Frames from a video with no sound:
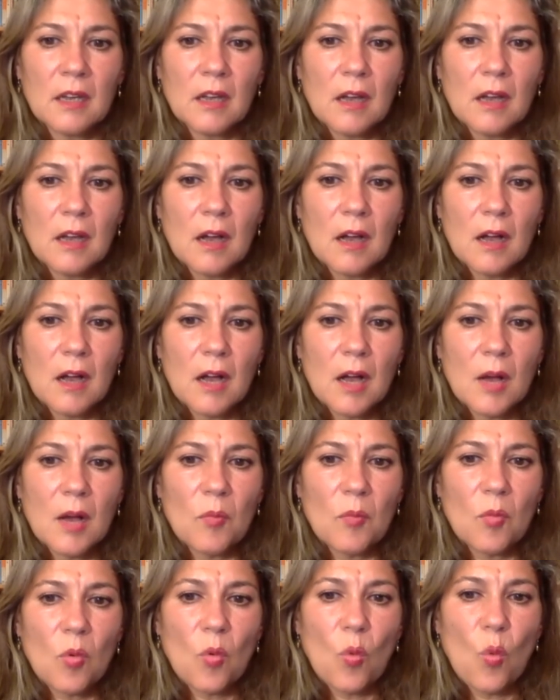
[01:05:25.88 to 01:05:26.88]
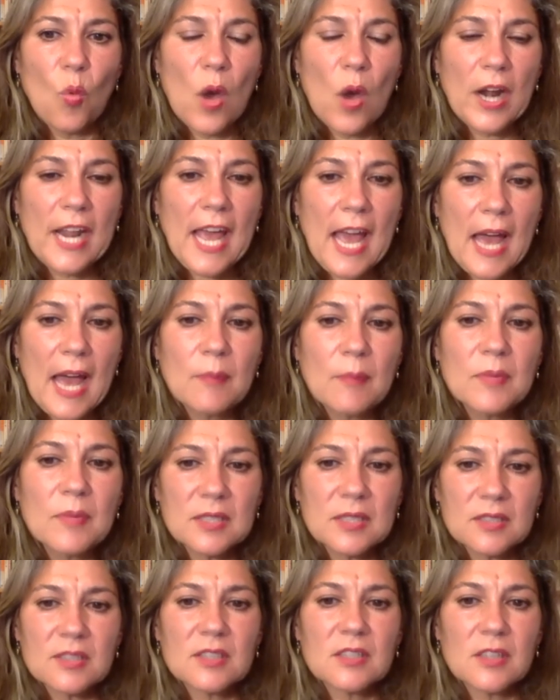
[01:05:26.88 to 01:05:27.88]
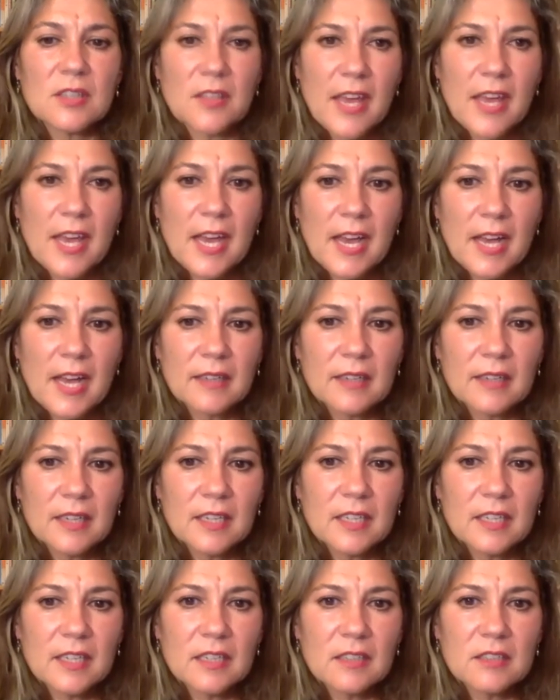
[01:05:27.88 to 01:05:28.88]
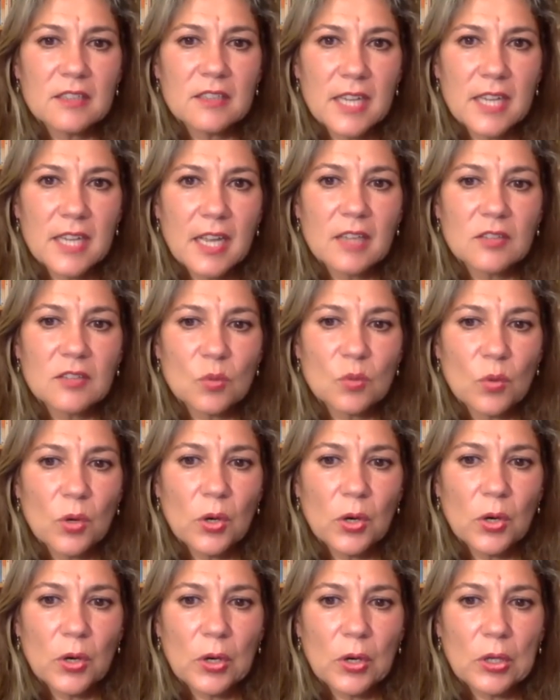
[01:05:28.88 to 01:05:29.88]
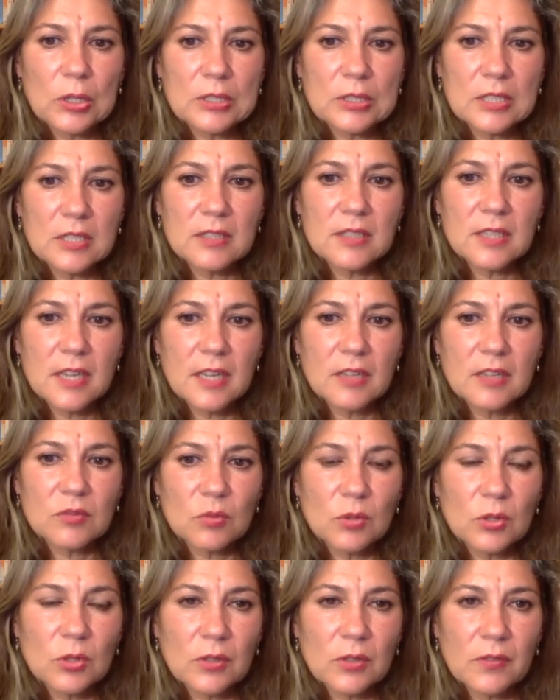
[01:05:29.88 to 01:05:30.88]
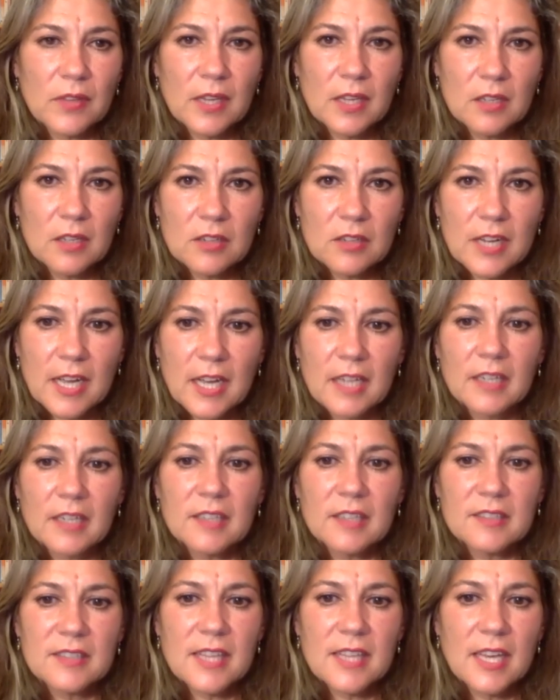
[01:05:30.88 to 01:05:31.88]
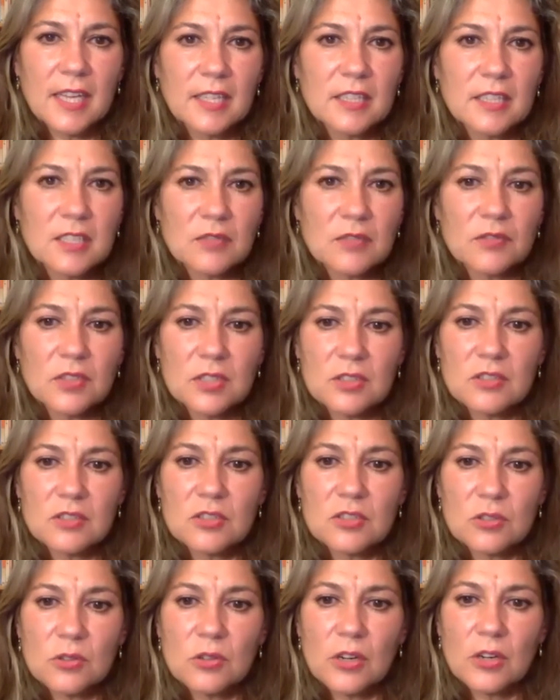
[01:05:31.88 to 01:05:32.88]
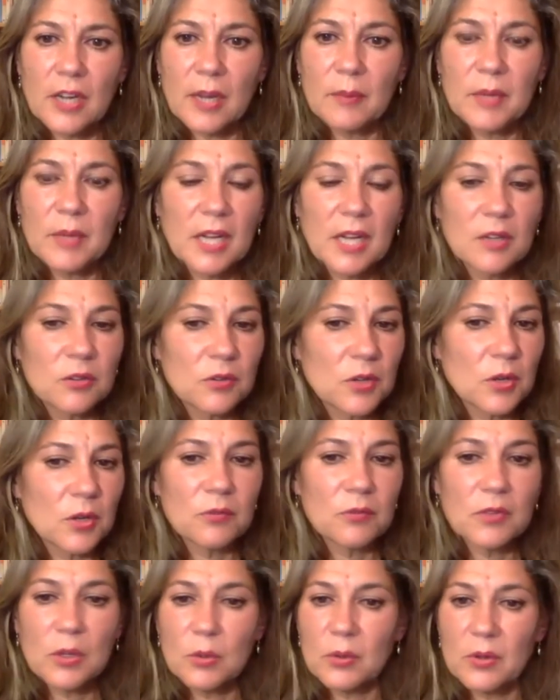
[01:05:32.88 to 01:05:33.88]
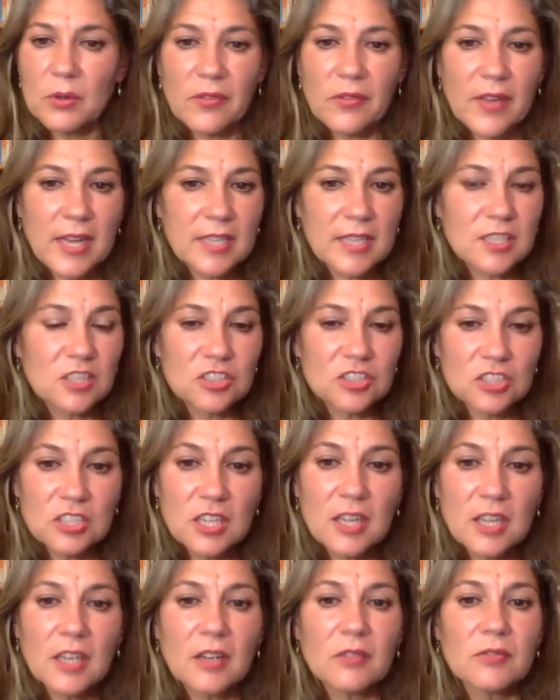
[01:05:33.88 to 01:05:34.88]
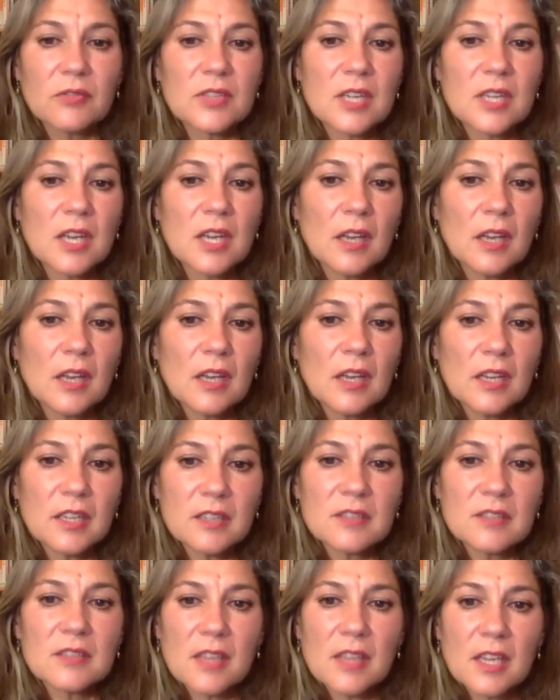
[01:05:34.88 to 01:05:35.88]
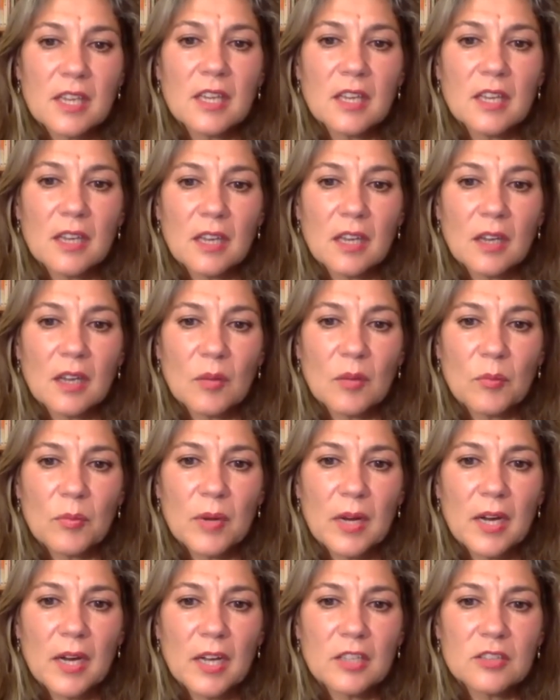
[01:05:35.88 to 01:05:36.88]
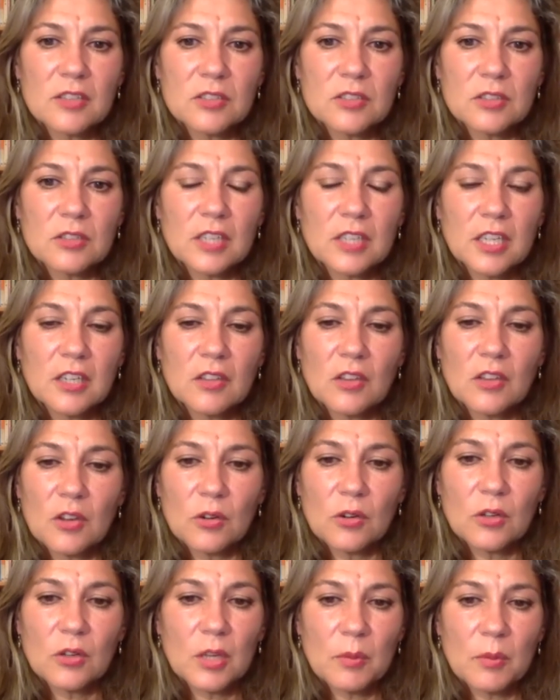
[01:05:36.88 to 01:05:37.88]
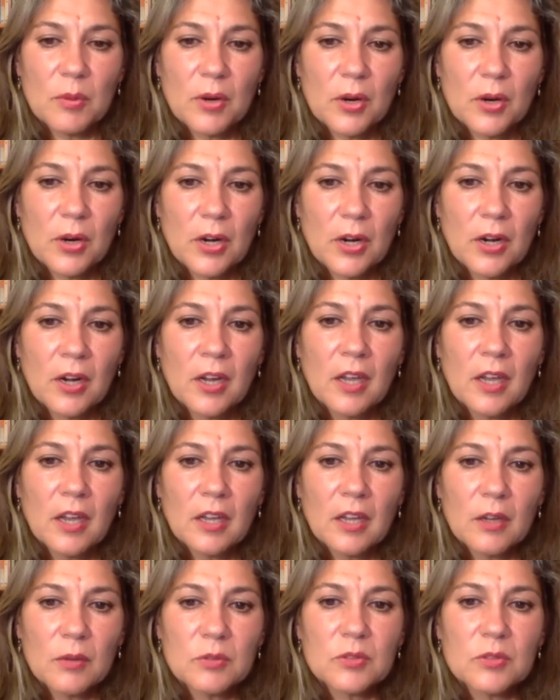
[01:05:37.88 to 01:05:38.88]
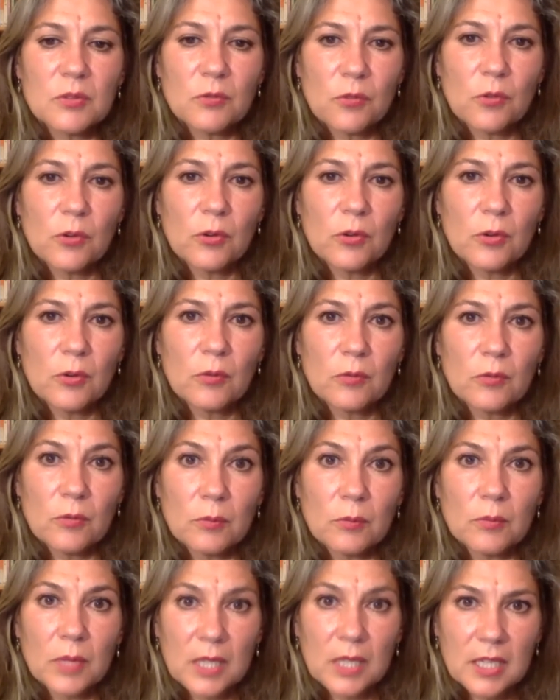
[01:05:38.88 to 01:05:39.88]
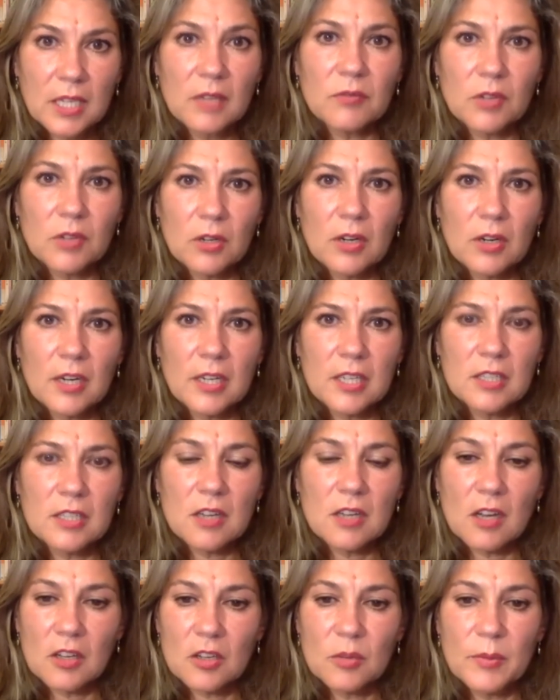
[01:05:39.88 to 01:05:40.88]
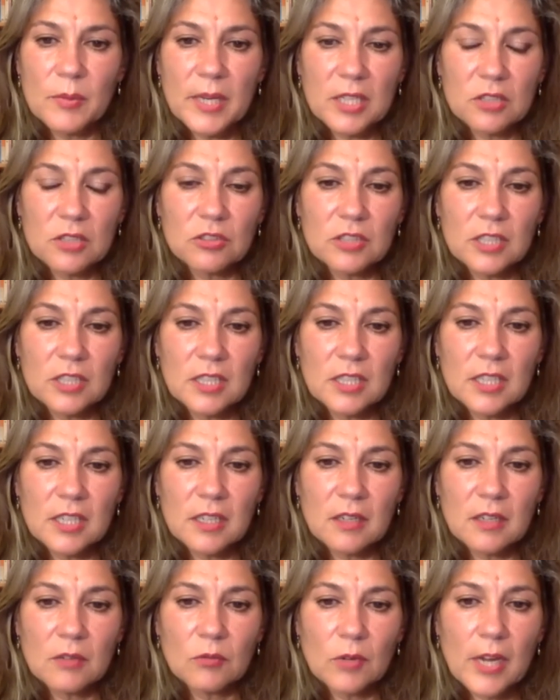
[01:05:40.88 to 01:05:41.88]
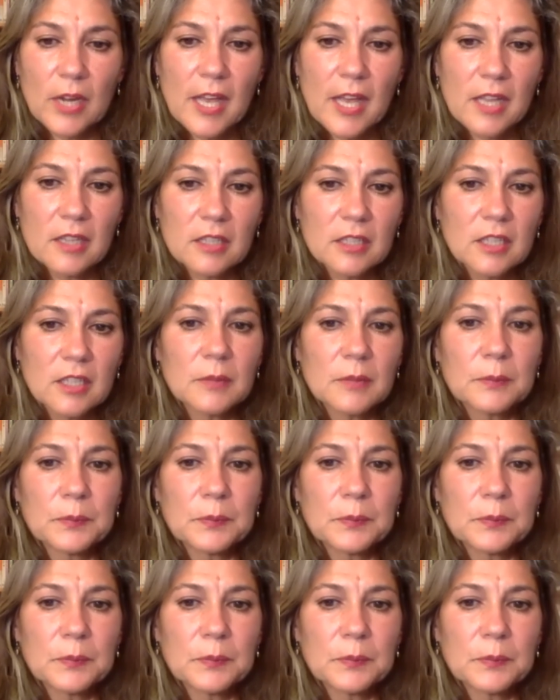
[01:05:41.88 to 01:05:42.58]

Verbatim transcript: Mm-hmm. Um, what happens to that in today's world, in today's world of the internet, is then a different story. I mean, I don't know if he would have had to shift his thinking, but certainly in the early part, he was a form believer in documentary reality.